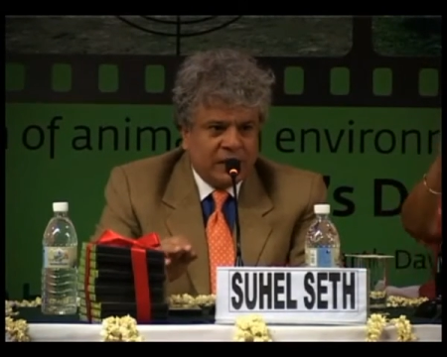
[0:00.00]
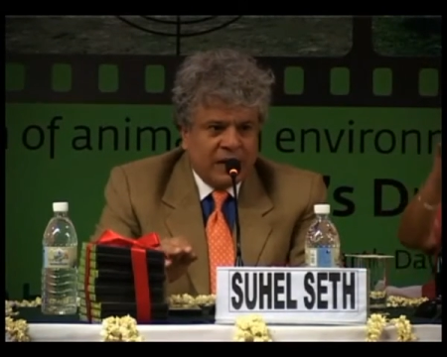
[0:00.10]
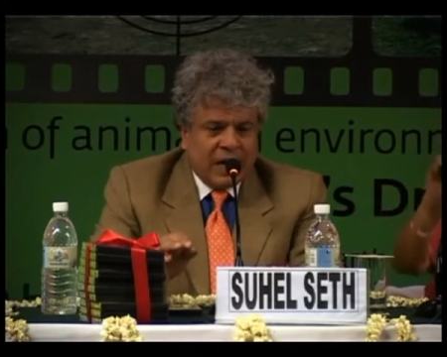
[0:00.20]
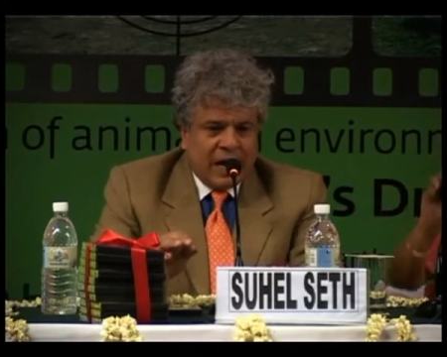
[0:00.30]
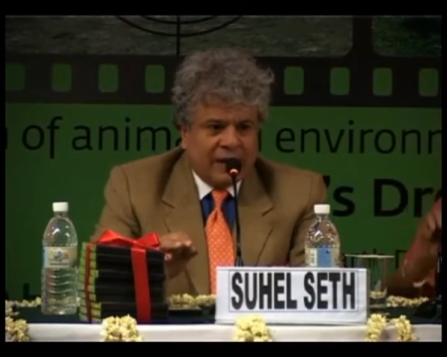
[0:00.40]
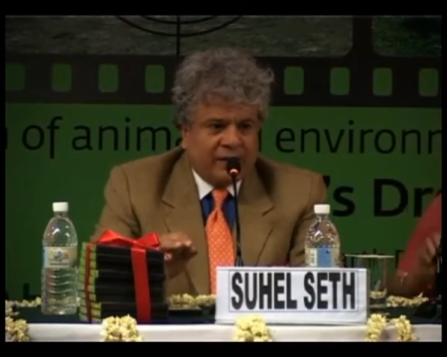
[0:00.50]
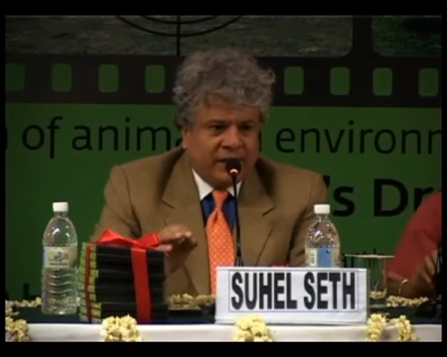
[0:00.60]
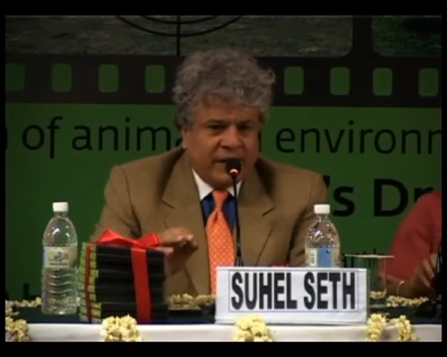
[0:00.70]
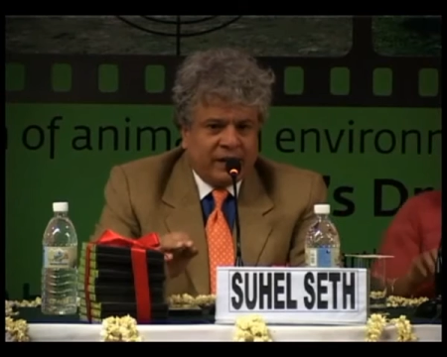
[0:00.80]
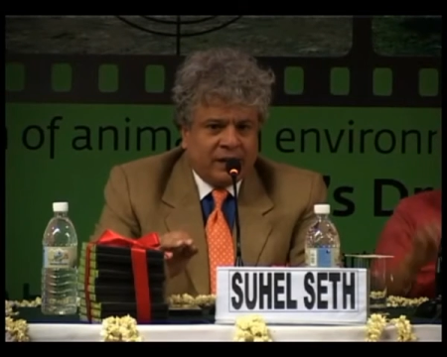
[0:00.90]
I
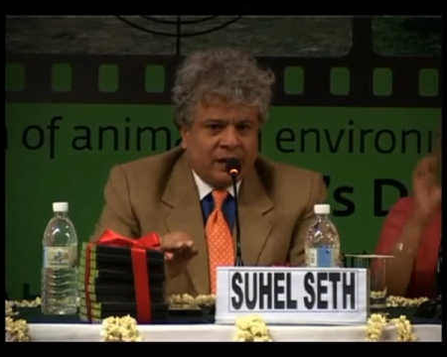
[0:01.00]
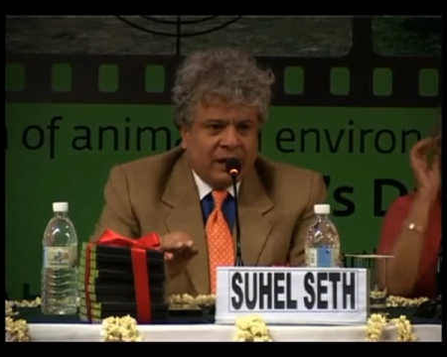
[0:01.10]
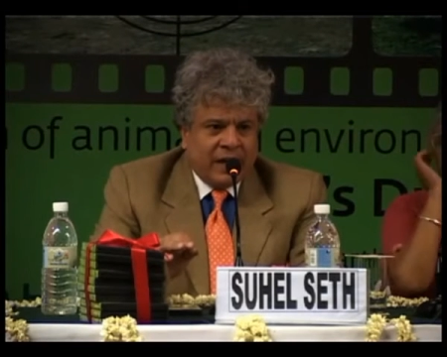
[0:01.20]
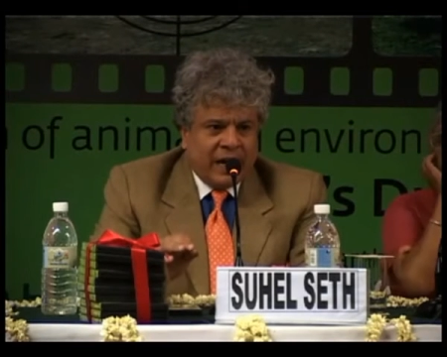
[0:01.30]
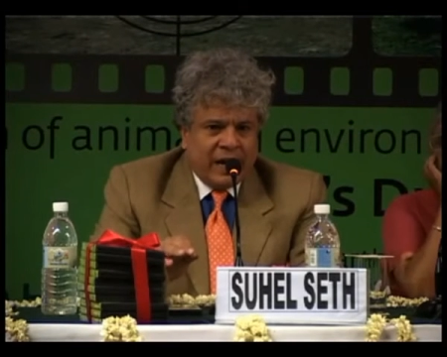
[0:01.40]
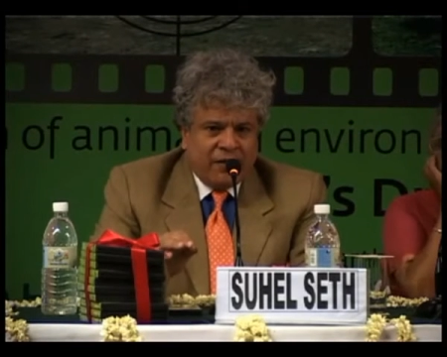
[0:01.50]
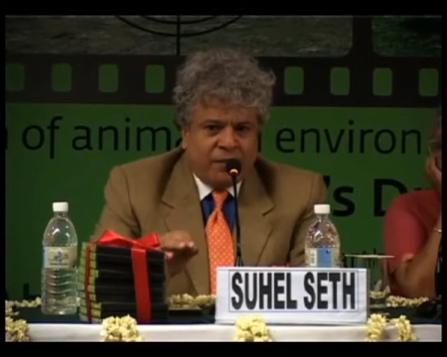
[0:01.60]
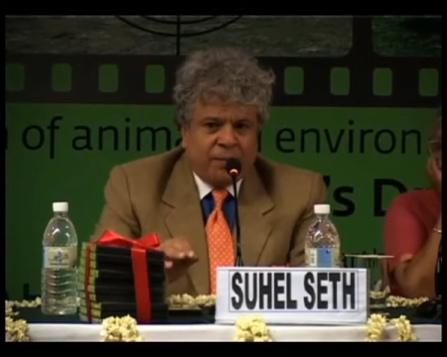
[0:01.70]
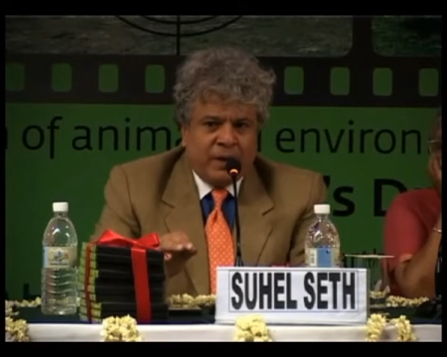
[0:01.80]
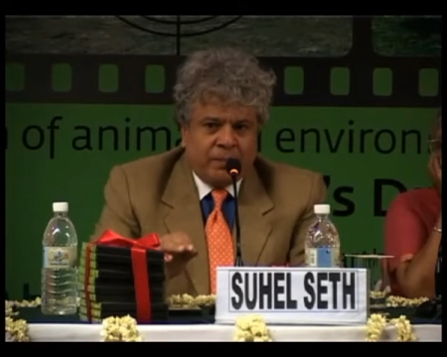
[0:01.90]
think if
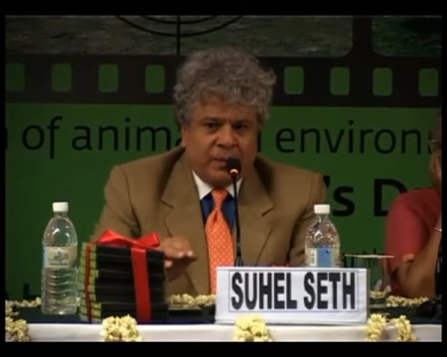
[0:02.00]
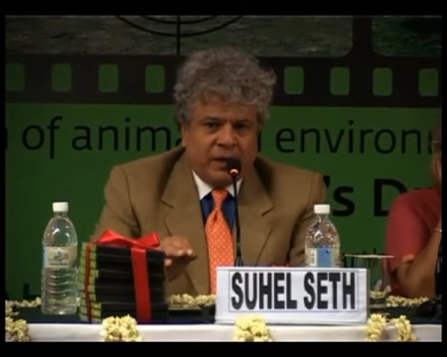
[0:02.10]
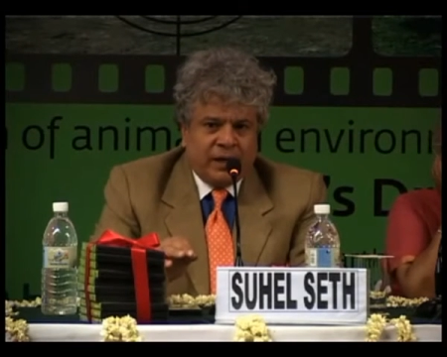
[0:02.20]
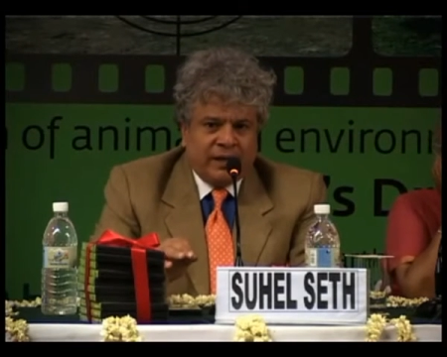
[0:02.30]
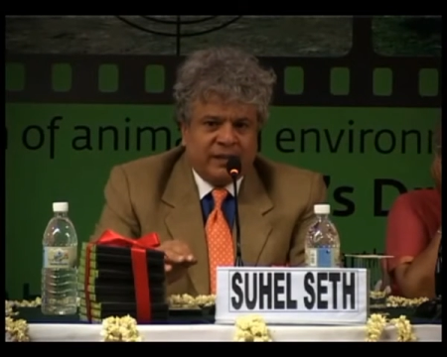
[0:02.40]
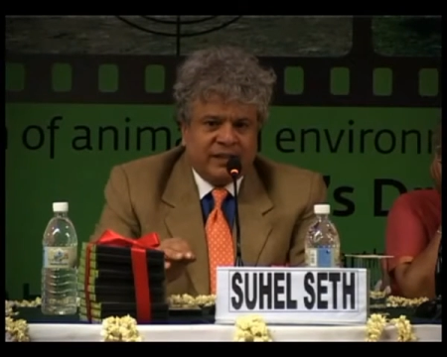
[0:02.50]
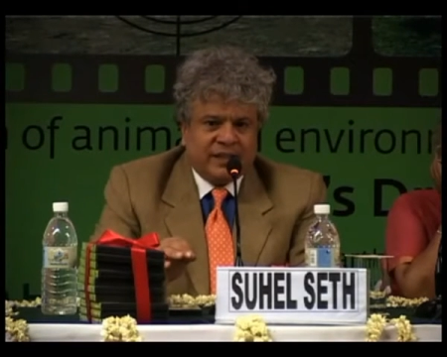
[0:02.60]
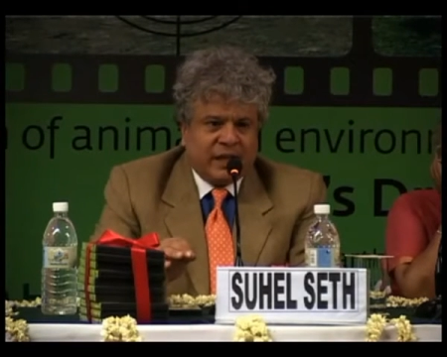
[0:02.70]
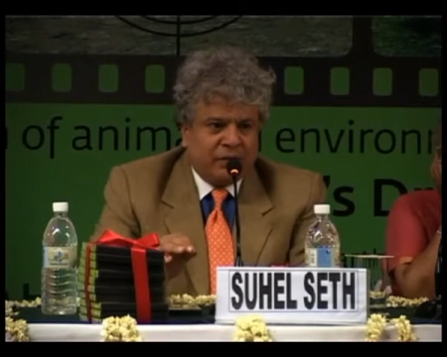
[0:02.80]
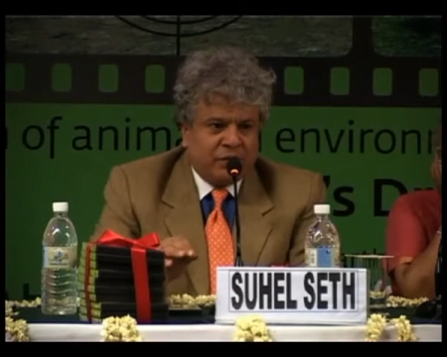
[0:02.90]
people in
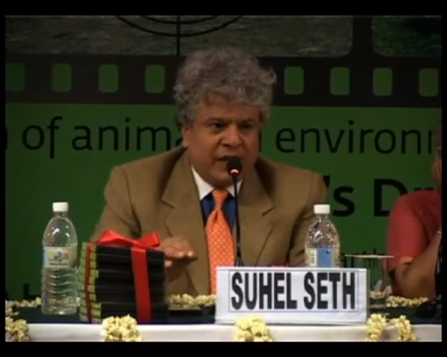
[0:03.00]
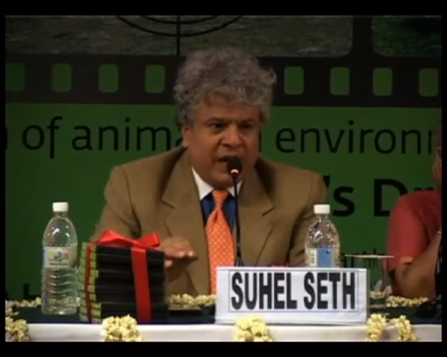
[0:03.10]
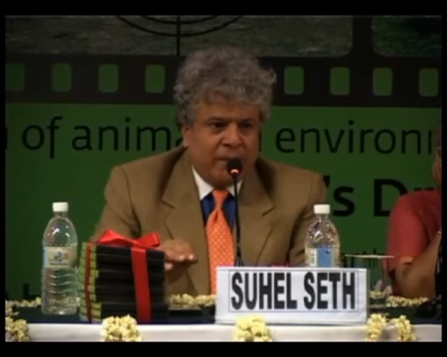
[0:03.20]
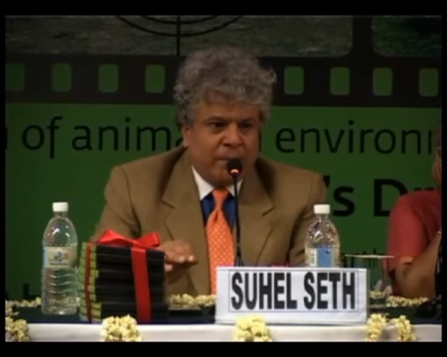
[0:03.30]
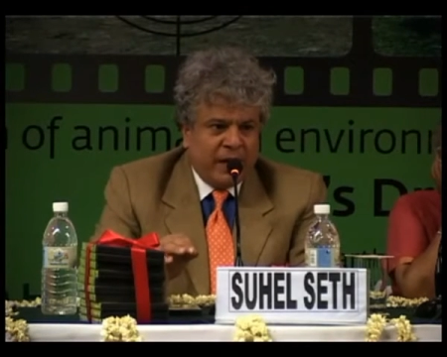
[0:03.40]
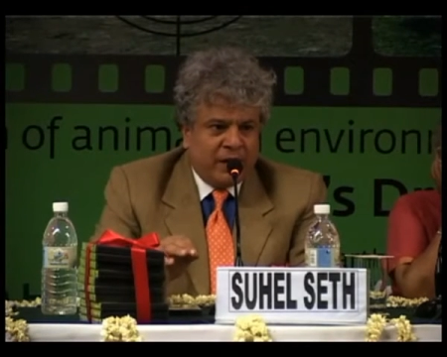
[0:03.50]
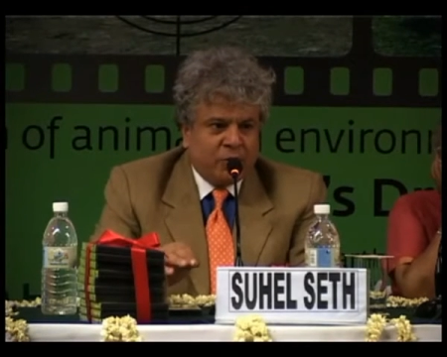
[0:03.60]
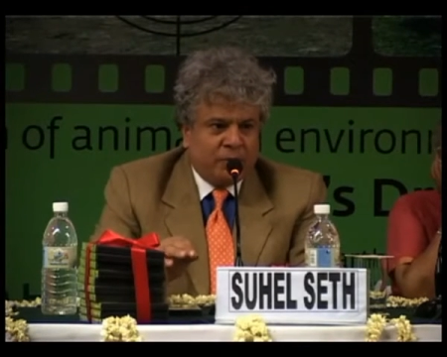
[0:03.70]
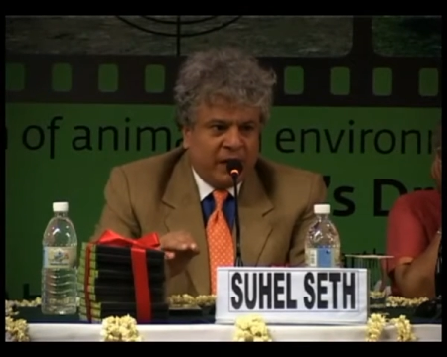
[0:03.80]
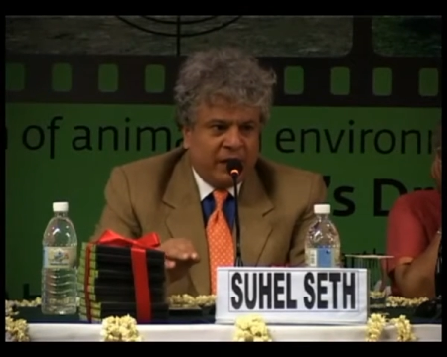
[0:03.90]
this country are
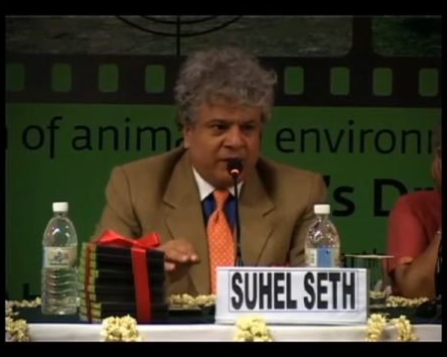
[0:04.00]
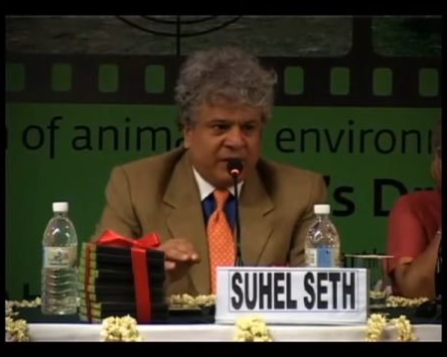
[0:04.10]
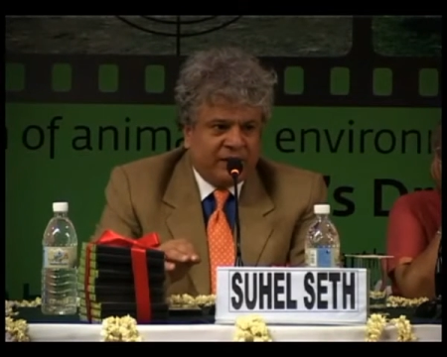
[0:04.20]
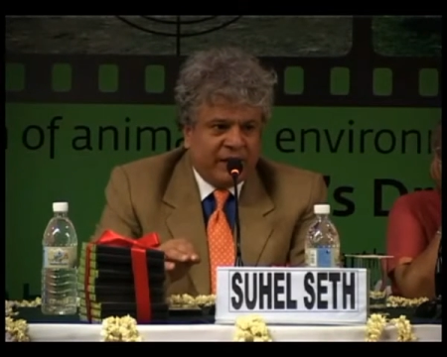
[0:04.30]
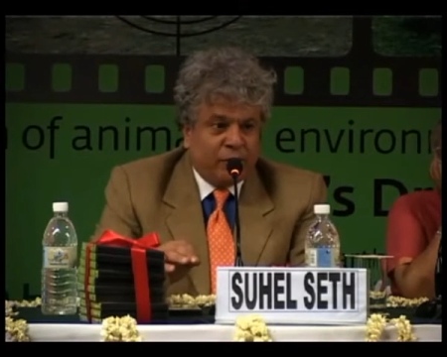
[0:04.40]
made to believe that